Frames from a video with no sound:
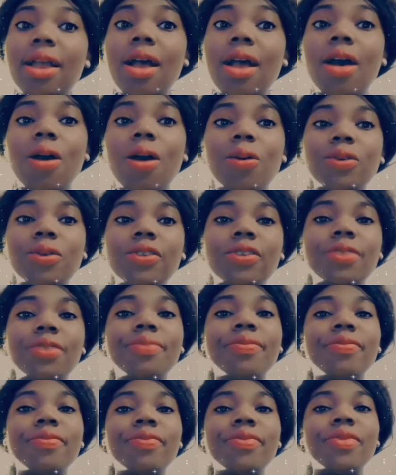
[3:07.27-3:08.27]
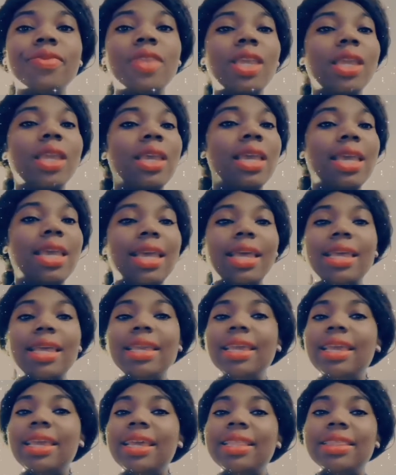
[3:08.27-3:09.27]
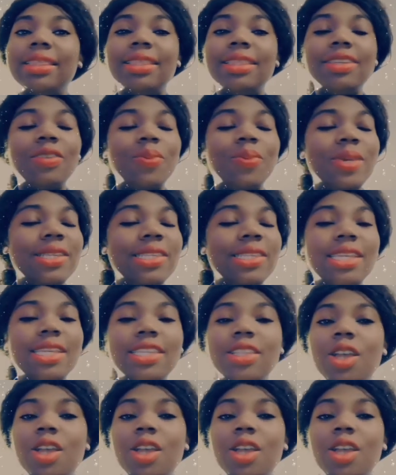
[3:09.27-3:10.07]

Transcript: house. This person was